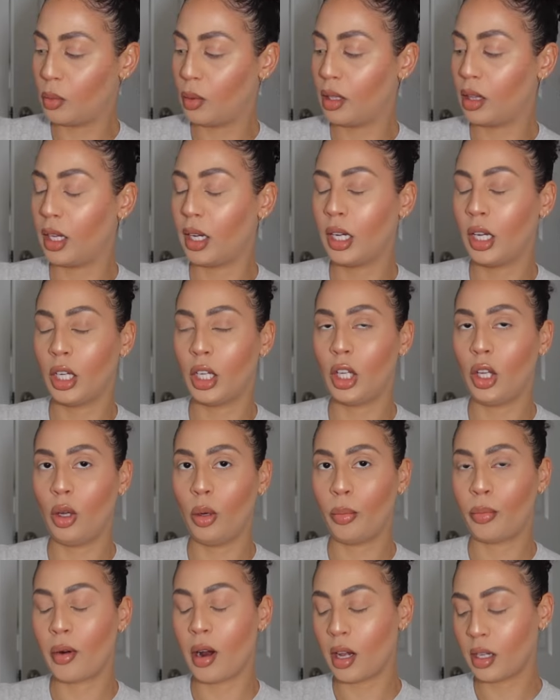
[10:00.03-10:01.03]
with like a
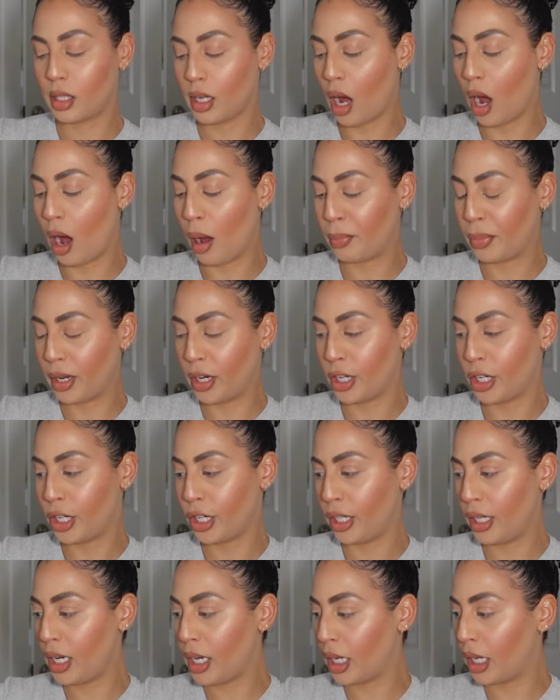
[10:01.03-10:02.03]
cute bra top
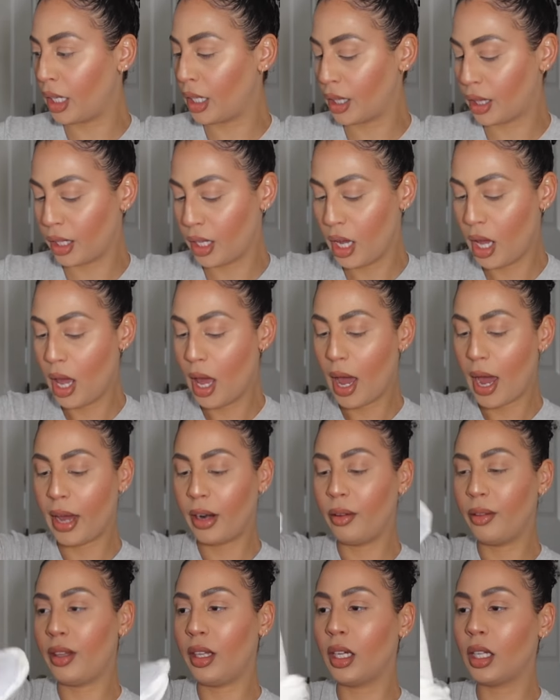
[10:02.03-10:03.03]
underneath. I
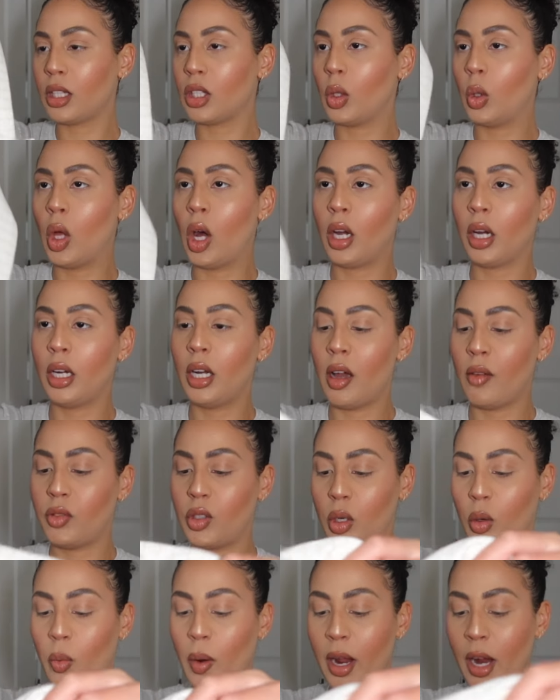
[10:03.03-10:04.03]
don't think it's long enough
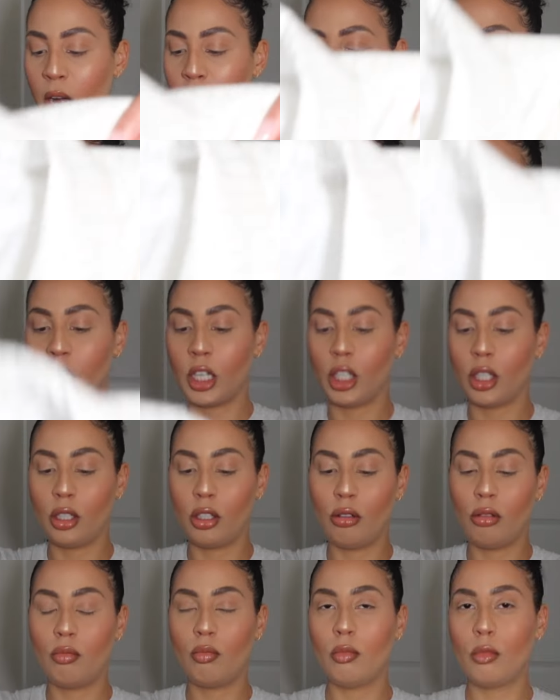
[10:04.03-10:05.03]
to wear as like a
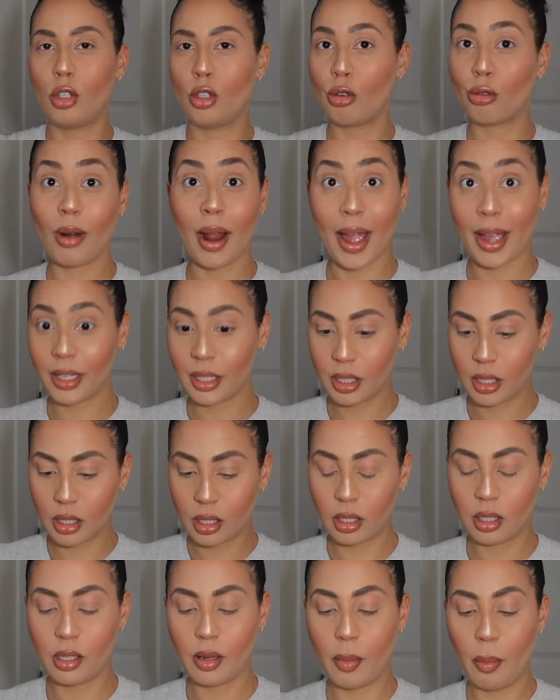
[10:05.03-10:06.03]

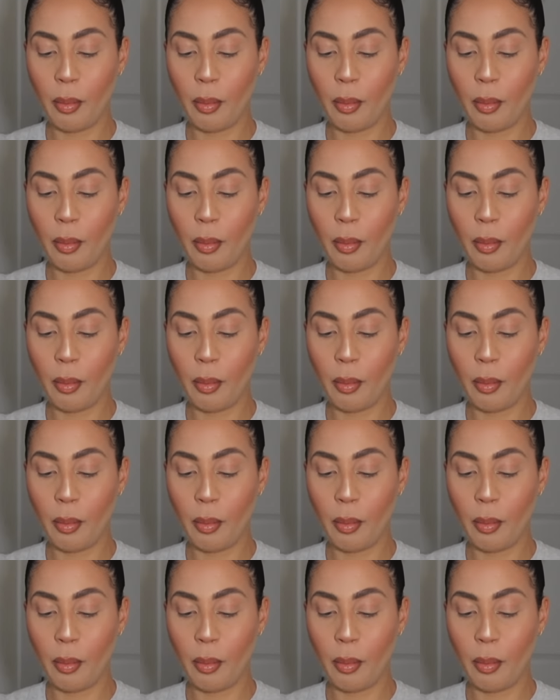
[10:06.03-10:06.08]
dress,